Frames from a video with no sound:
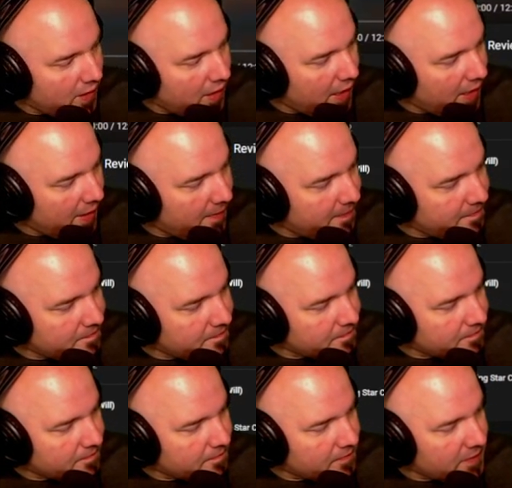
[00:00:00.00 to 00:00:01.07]
Um,
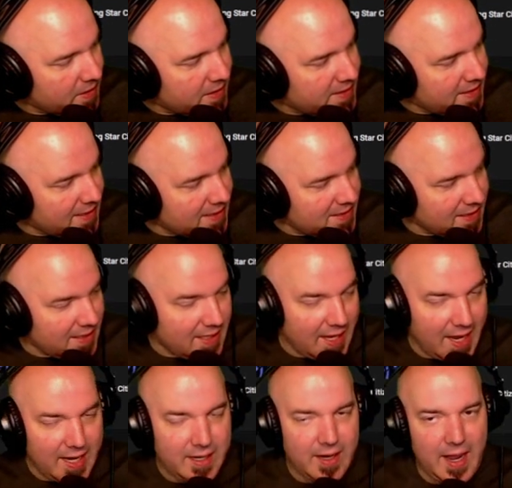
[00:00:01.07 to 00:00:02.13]
Citizen
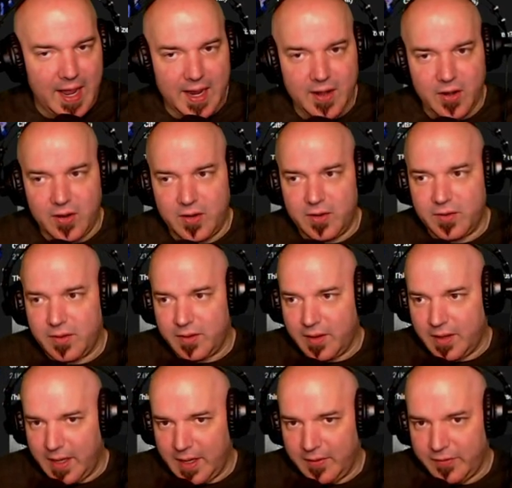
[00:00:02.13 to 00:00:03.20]
Kate and her
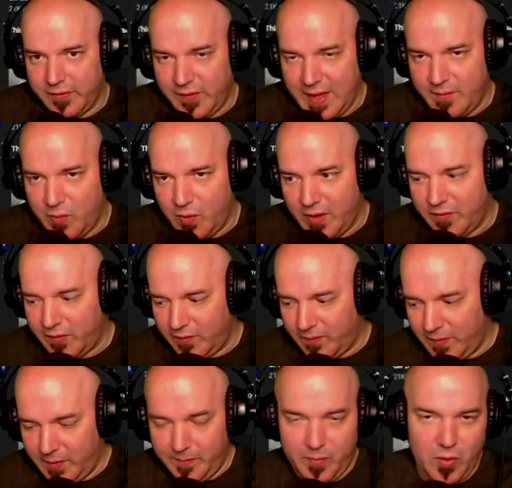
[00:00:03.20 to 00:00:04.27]
uh, fake boy,
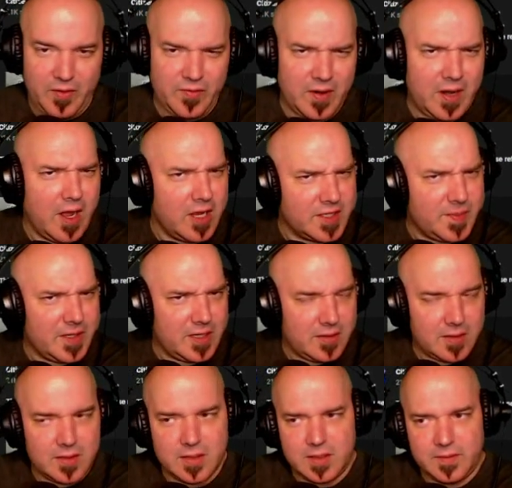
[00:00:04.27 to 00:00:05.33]
uh, boyfriend, husband.
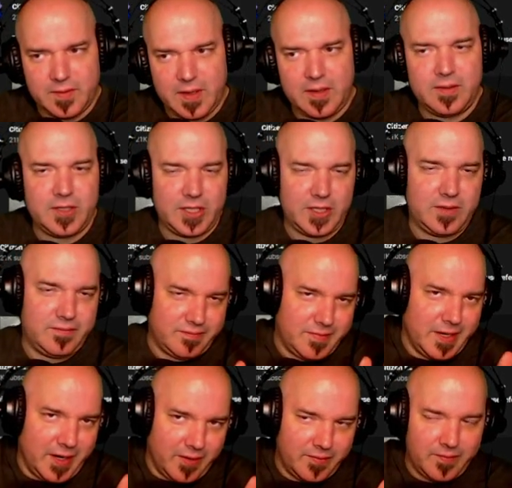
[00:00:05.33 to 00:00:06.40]
Uh, she,
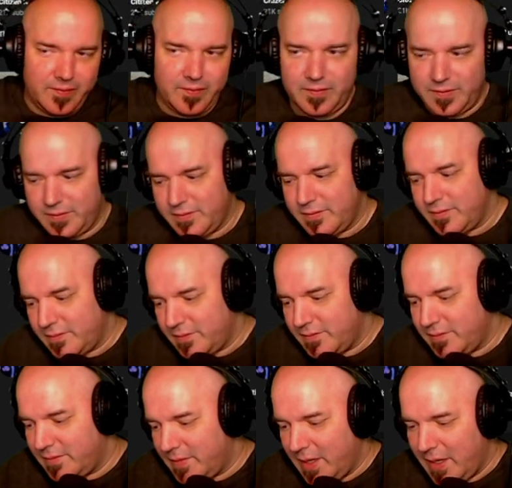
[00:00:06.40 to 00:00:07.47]
you know,
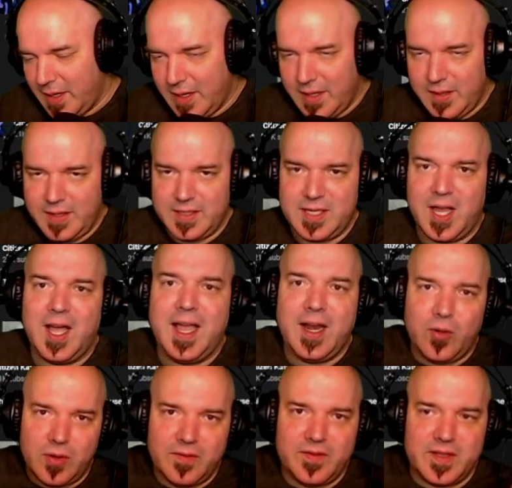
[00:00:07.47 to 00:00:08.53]
the
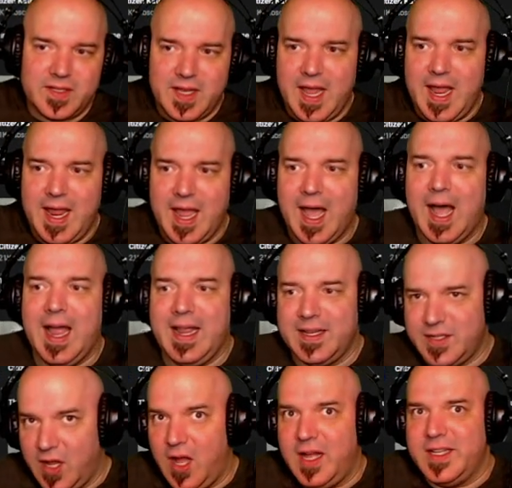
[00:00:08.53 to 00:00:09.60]
title of this AI
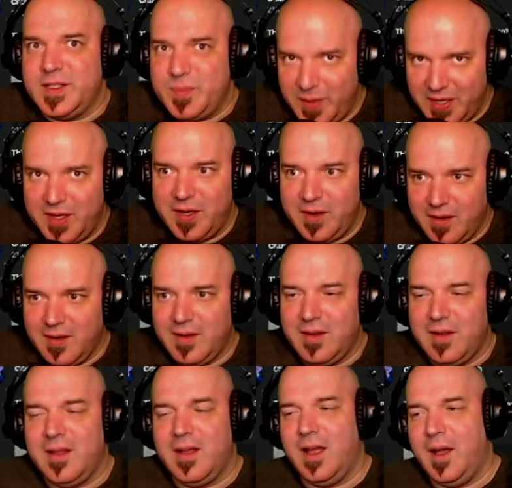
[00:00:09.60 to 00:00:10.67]
is husband.
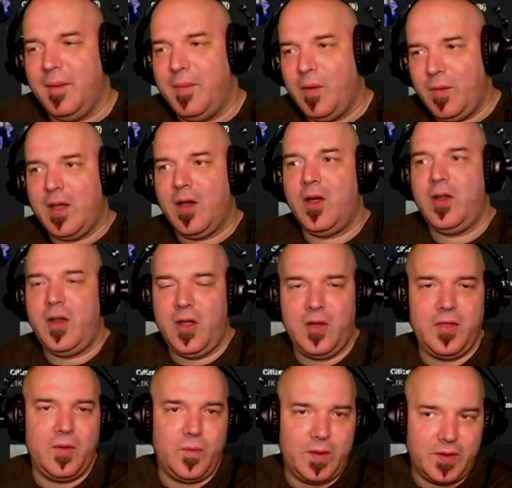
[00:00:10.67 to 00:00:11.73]
Uh, but we all
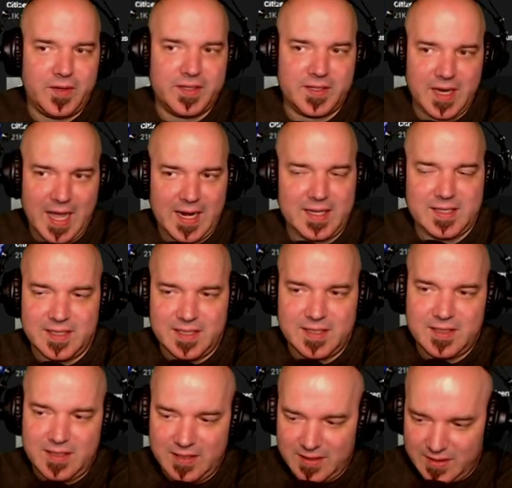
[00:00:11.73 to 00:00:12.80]
know that Will does not
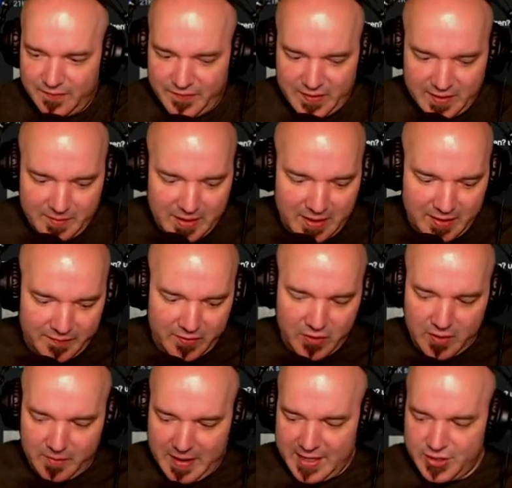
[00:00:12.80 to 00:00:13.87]
exist as a figment of
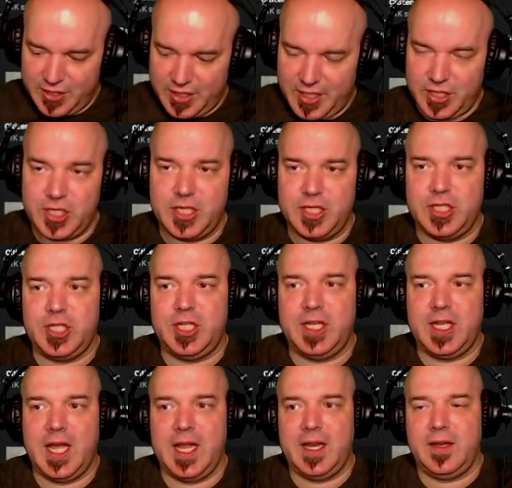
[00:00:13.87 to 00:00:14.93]
her imagination. She
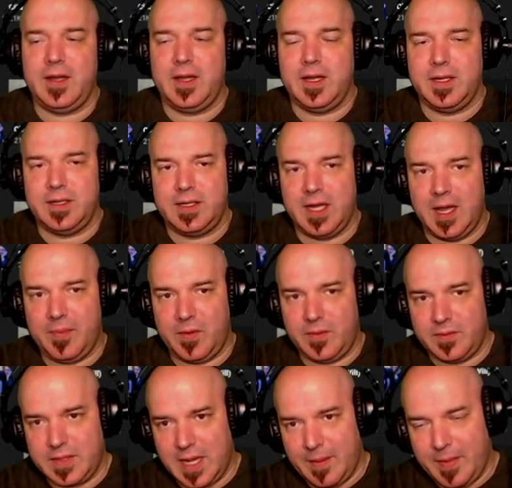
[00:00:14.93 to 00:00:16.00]
had uh, top
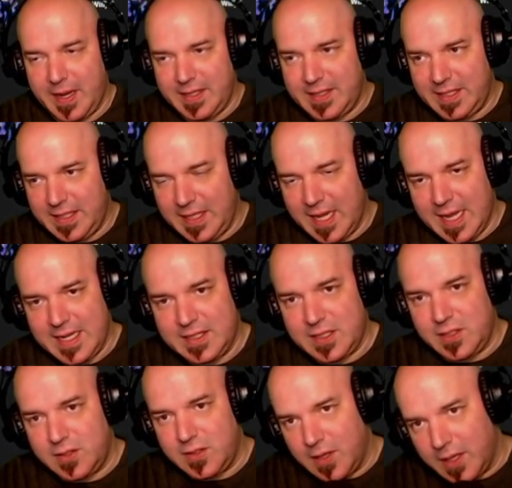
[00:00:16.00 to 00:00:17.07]
top IT
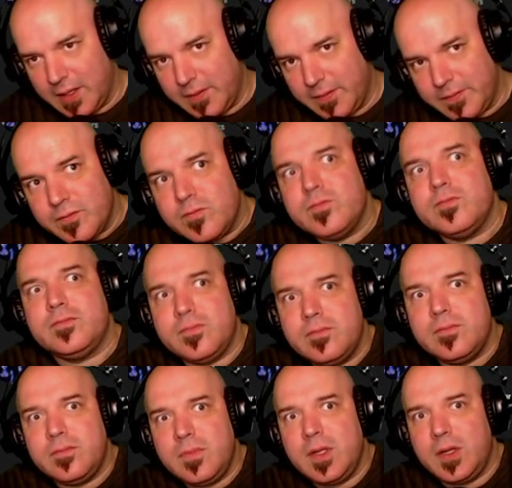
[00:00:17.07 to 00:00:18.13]
guys uh,
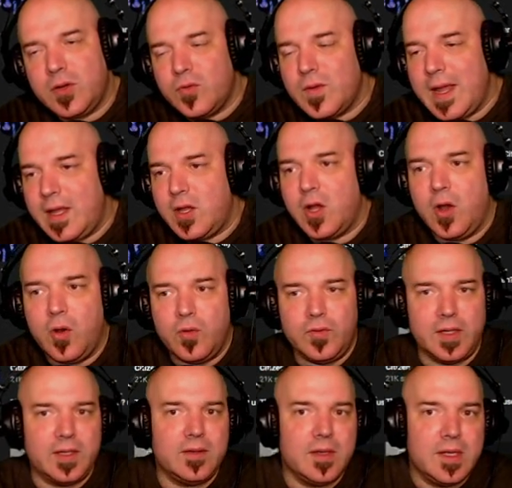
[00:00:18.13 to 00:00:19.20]
create
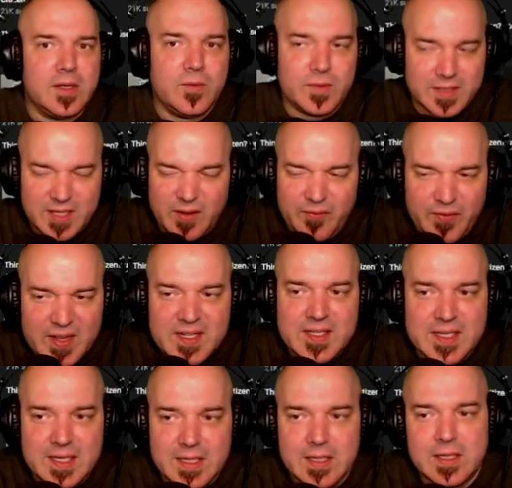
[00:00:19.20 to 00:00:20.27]
code that was a
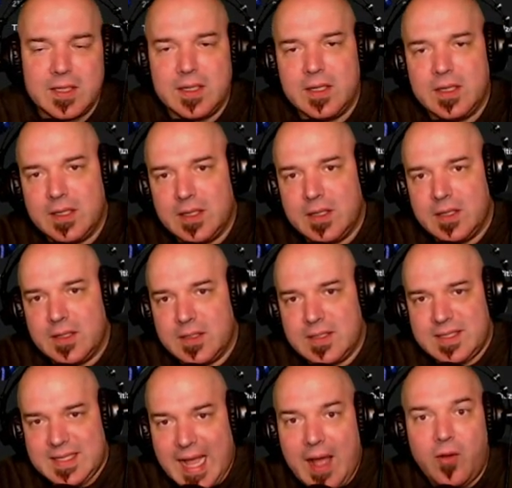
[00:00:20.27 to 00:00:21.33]
convincing
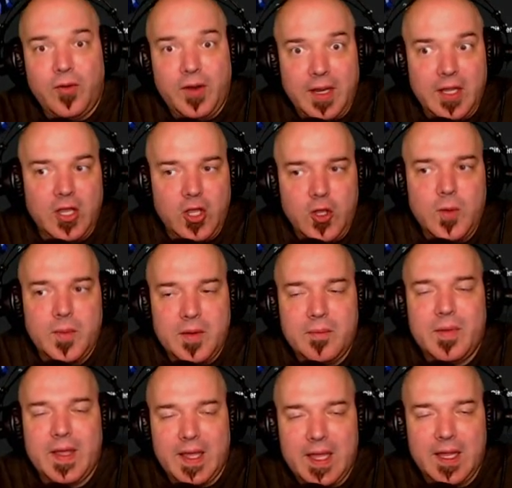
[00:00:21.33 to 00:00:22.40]
sounding human
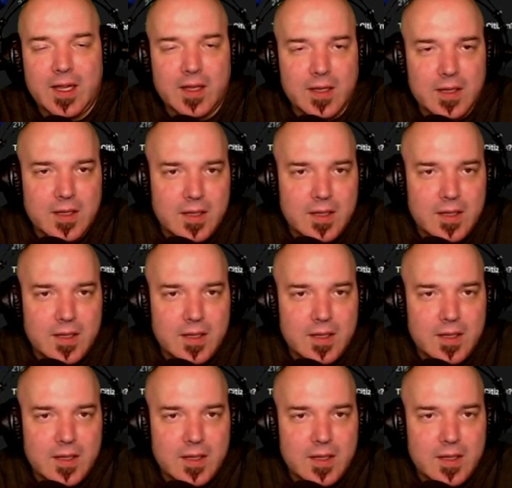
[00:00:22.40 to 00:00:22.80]
being.